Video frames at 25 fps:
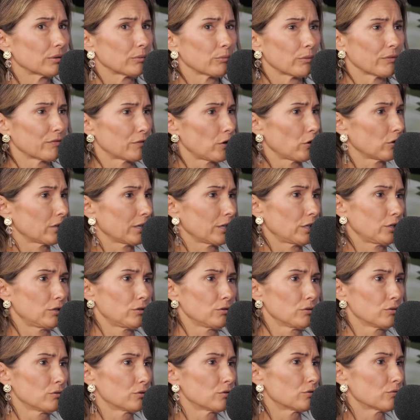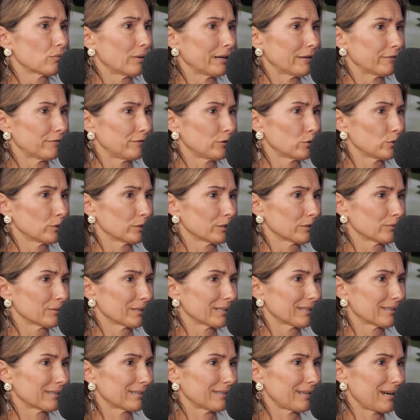we've gone a huge way forward
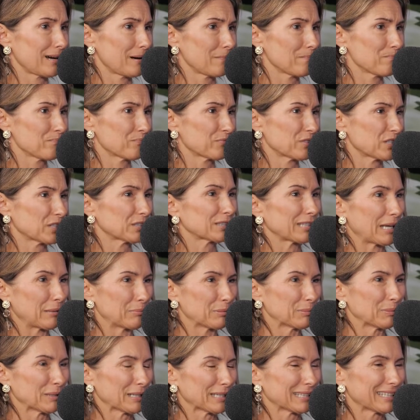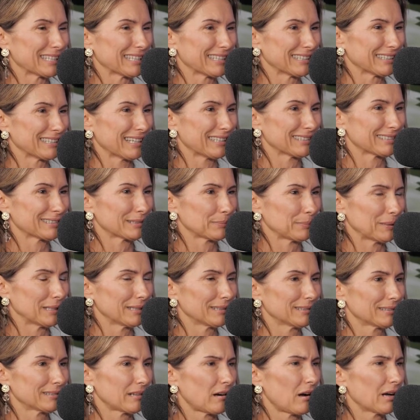with just capability in that
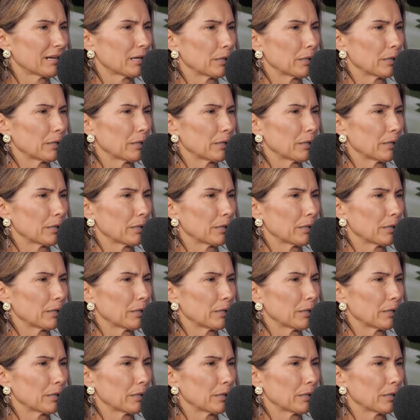space. I